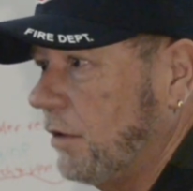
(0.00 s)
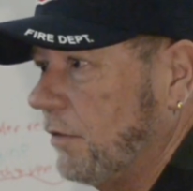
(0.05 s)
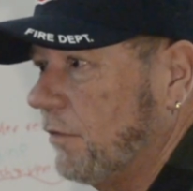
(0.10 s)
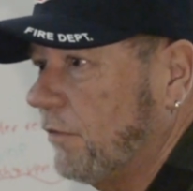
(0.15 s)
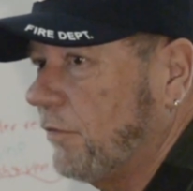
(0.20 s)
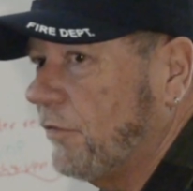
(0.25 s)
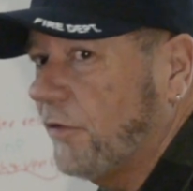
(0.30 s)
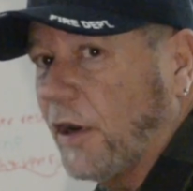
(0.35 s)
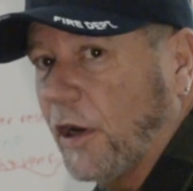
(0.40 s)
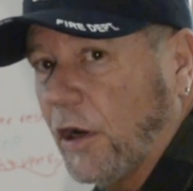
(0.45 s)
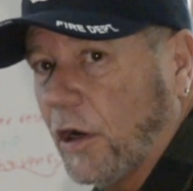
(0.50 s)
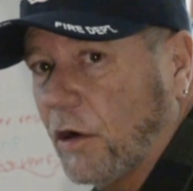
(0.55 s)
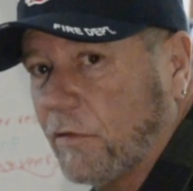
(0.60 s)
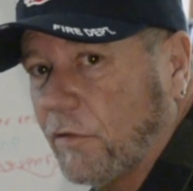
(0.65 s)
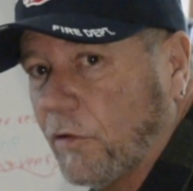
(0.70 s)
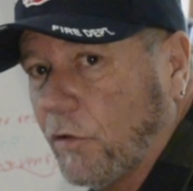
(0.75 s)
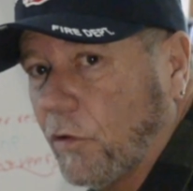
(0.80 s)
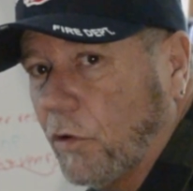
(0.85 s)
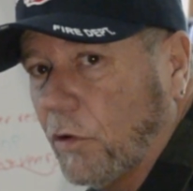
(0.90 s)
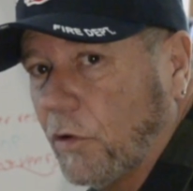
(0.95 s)
fare
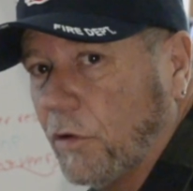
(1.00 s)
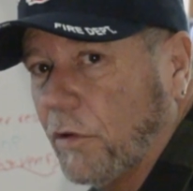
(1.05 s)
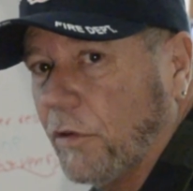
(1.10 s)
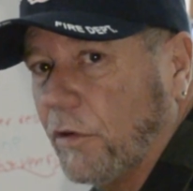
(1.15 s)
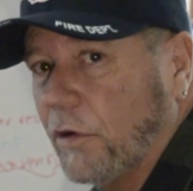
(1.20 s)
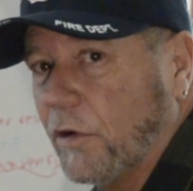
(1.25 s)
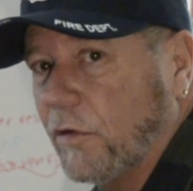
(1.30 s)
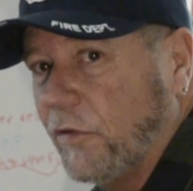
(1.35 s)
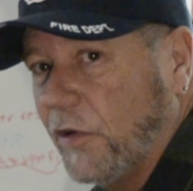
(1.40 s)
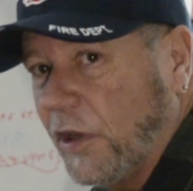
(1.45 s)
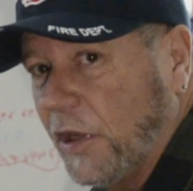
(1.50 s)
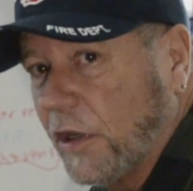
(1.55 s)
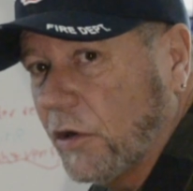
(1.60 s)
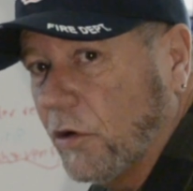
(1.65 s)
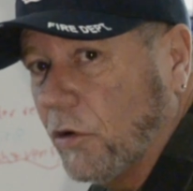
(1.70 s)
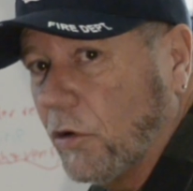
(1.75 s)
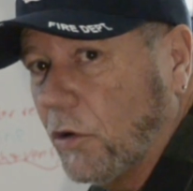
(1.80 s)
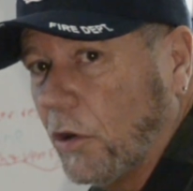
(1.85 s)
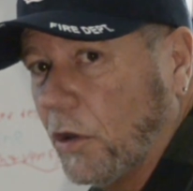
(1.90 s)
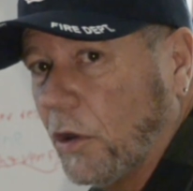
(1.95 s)
for their
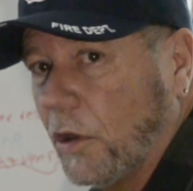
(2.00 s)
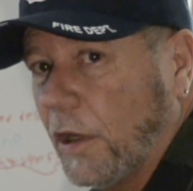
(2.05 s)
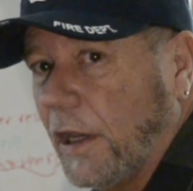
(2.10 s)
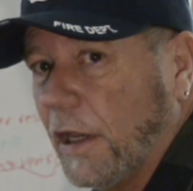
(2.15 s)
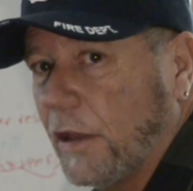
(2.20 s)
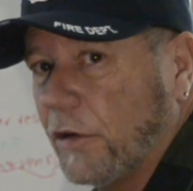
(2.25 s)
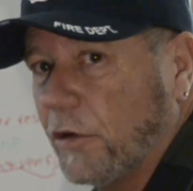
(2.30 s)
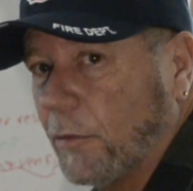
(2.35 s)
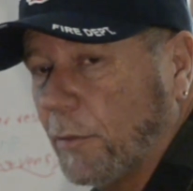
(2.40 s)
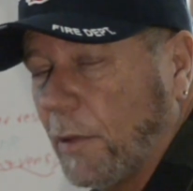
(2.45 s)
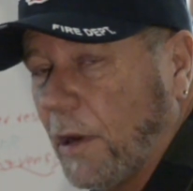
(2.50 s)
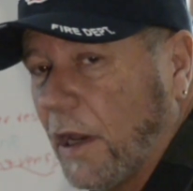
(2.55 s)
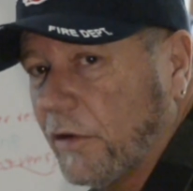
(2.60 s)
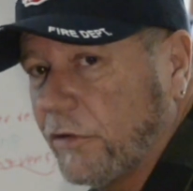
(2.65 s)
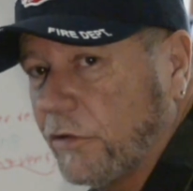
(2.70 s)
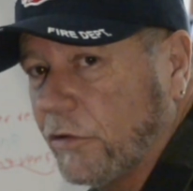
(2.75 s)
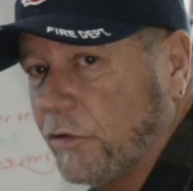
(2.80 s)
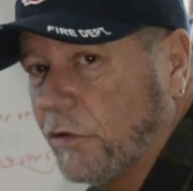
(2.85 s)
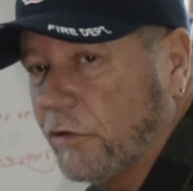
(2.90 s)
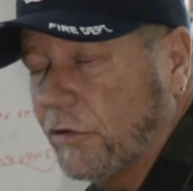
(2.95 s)
vehicle and their
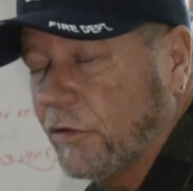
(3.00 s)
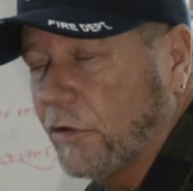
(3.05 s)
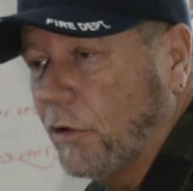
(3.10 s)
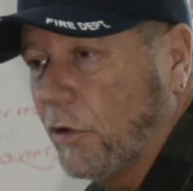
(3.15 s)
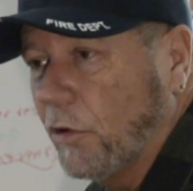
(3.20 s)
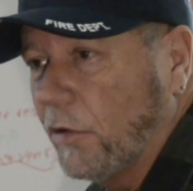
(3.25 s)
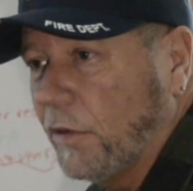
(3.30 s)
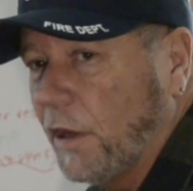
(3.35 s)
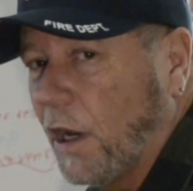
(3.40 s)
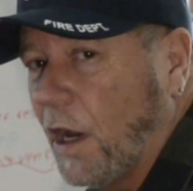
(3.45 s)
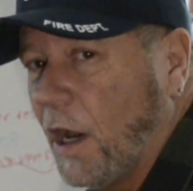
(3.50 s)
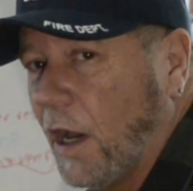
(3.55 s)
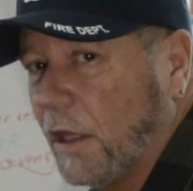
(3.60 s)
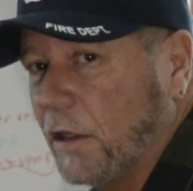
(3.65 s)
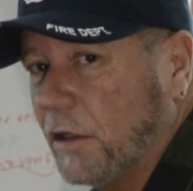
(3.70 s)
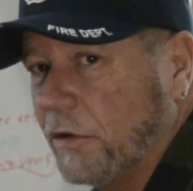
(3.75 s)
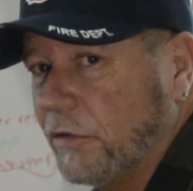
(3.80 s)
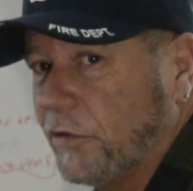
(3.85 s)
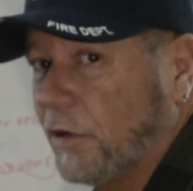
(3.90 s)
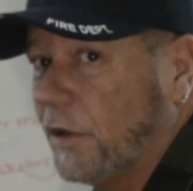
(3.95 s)
passengers to go to the
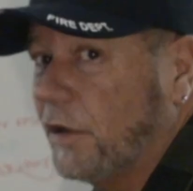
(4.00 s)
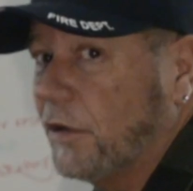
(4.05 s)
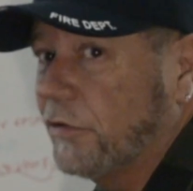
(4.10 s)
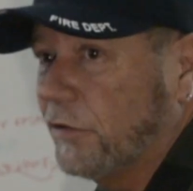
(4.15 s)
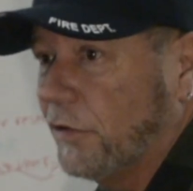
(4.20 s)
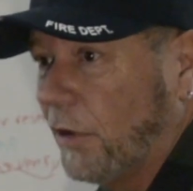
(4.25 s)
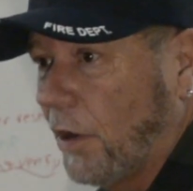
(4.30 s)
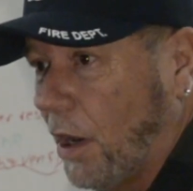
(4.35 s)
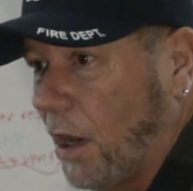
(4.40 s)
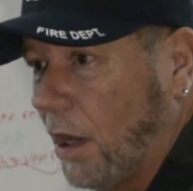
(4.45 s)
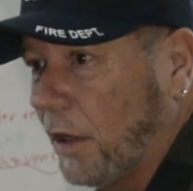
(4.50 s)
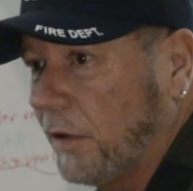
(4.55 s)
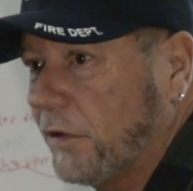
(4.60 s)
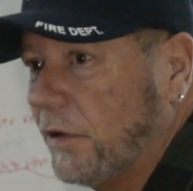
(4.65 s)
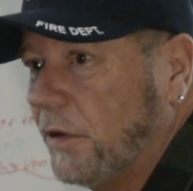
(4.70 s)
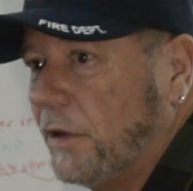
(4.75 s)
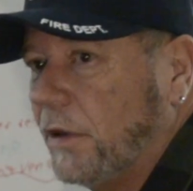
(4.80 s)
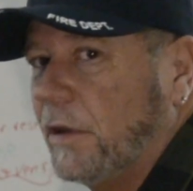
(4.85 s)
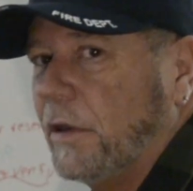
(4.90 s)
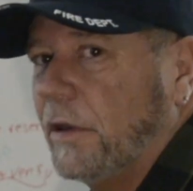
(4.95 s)
islands, and it's not.
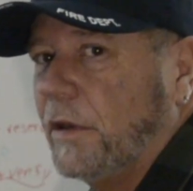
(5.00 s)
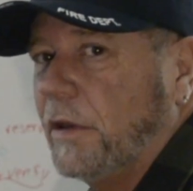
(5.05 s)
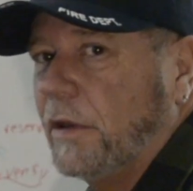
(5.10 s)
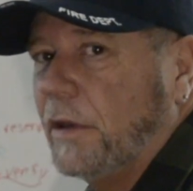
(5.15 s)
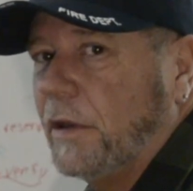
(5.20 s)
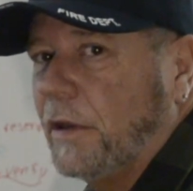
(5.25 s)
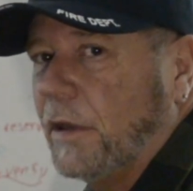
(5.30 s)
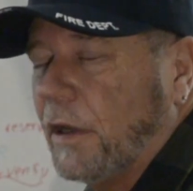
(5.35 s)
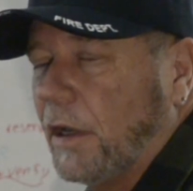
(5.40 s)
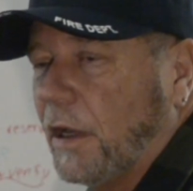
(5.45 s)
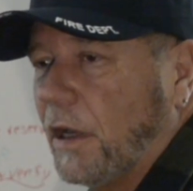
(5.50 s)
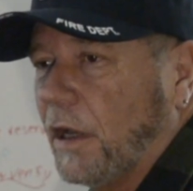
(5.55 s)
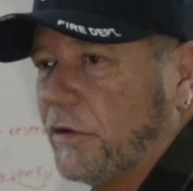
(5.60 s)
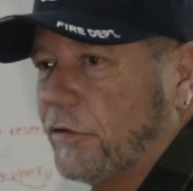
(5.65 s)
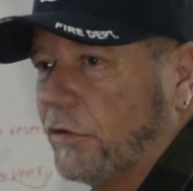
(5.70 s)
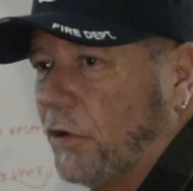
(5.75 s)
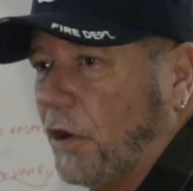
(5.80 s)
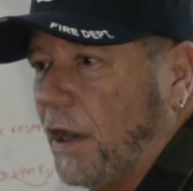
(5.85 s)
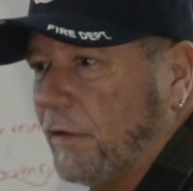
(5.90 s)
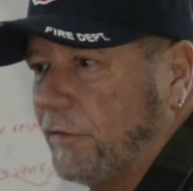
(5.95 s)

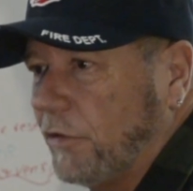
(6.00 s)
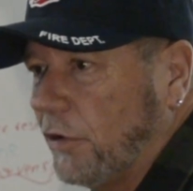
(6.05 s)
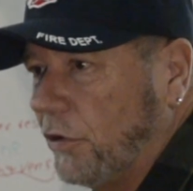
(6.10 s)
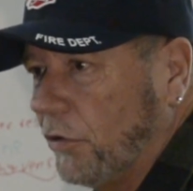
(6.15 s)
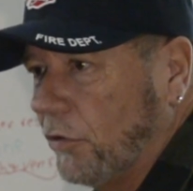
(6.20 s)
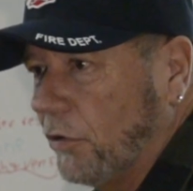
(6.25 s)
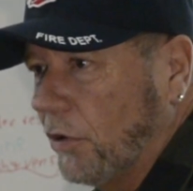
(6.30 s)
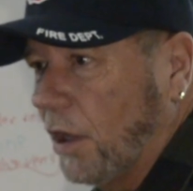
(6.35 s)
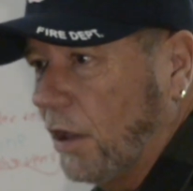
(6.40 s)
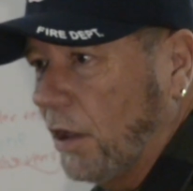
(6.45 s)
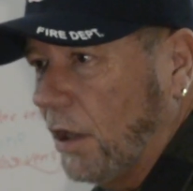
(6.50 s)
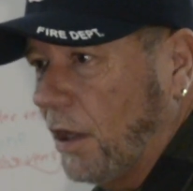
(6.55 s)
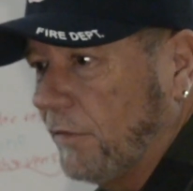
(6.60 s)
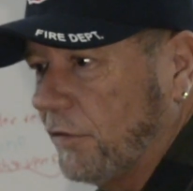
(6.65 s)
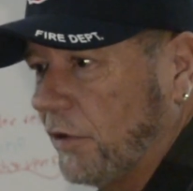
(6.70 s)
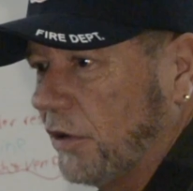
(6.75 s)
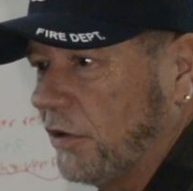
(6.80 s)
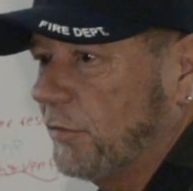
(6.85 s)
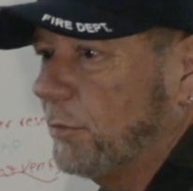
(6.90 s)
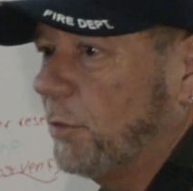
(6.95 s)
So I have
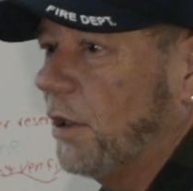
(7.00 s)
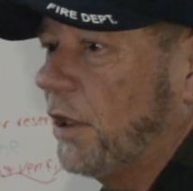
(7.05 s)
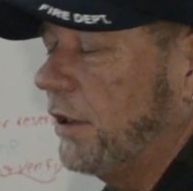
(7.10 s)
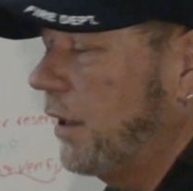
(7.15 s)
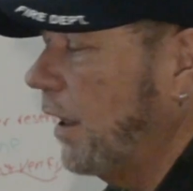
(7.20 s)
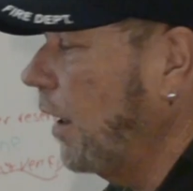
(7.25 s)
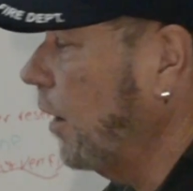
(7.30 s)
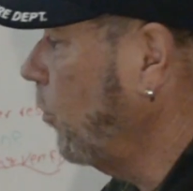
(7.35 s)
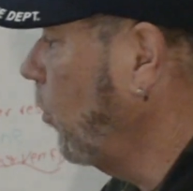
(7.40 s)
to explain that